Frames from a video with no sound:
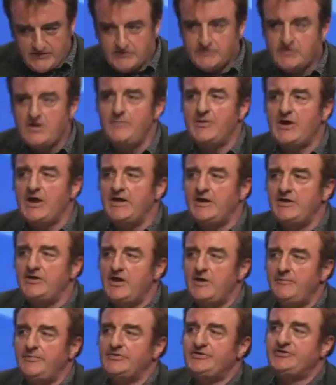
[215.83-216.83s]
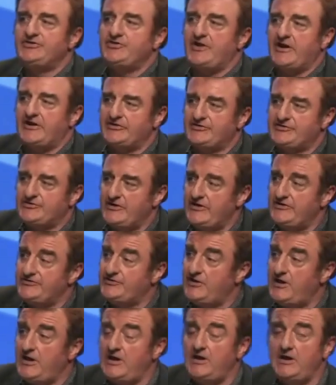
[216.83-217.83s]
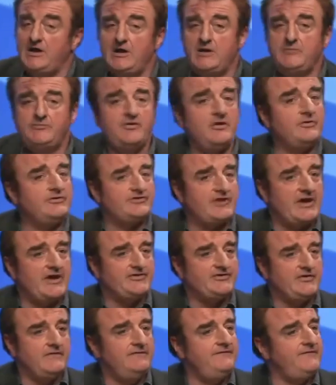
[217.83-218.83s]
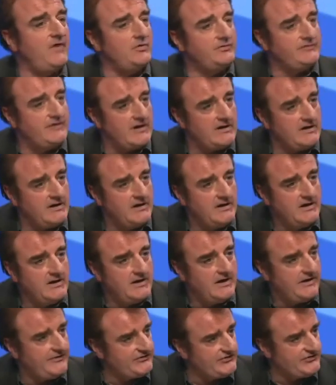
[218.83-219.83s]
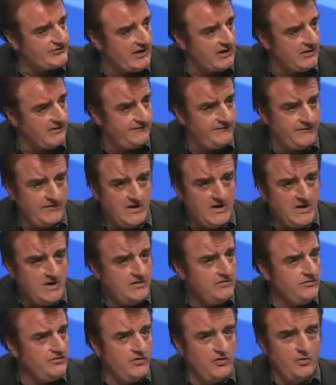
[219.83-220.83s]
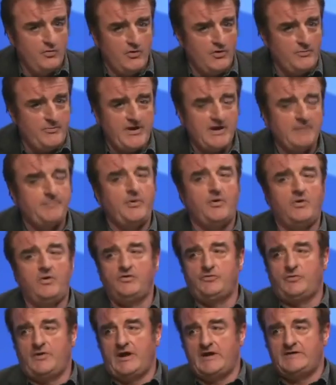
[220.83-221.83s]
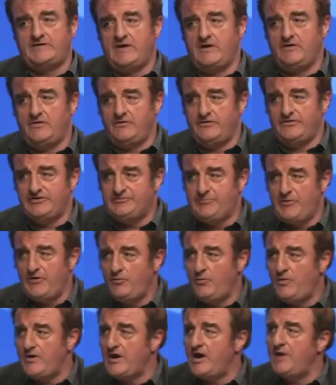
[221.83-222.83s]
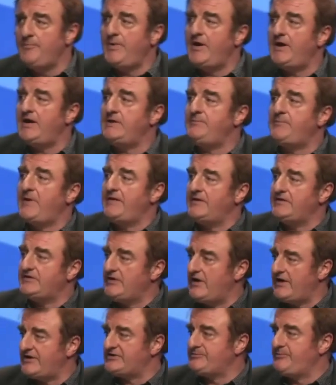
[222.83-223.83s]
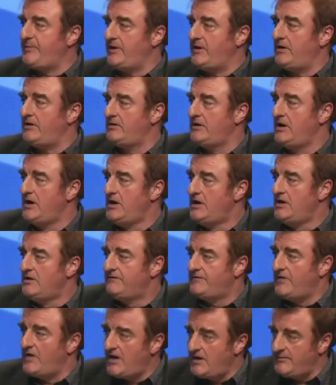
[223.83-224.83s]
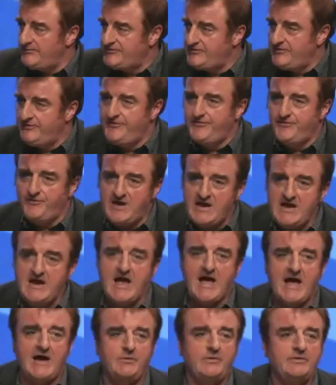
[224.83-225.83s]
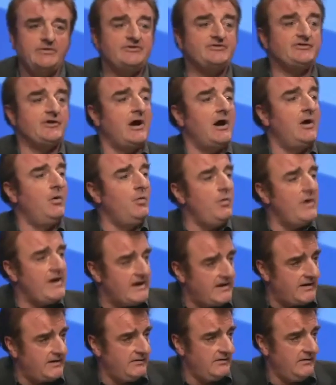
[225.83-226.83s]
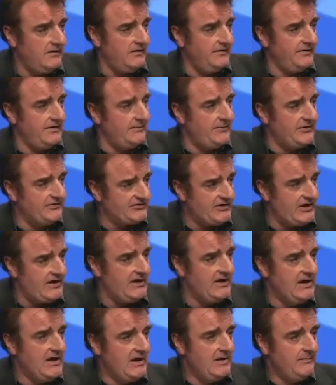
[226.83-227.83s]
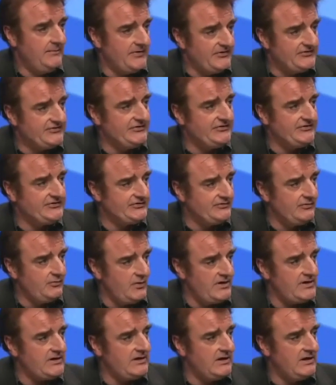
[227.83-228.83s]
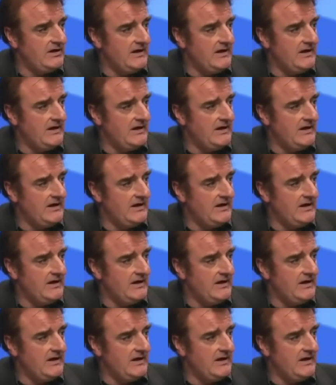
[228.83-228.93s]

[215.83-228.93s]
Coming in at number 6 is the process of voting itself. You will be appalled when I tell you this, but we are paid by the taxpayer for up to 3 hours a week on a busy business week